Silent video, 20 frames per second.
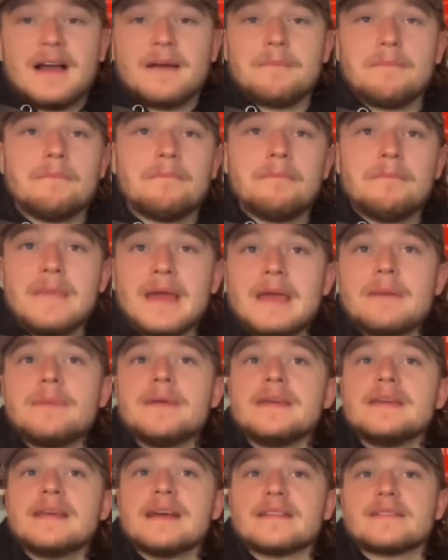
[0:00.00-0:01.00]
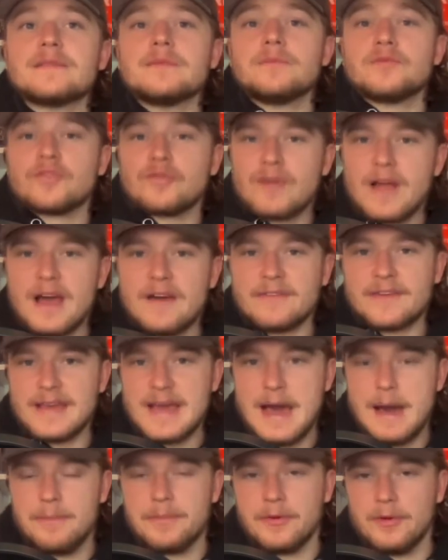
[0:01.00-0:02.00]
maybe get some draft
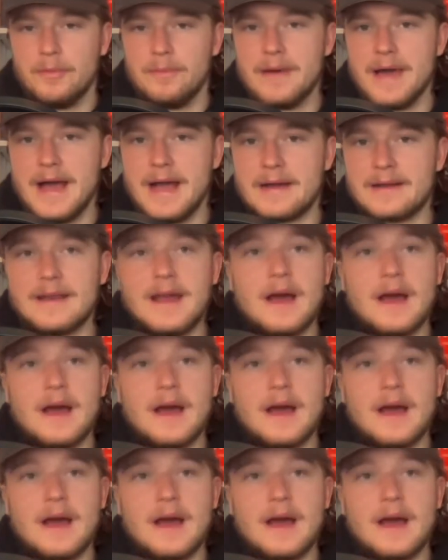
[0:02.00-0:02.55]
capital back.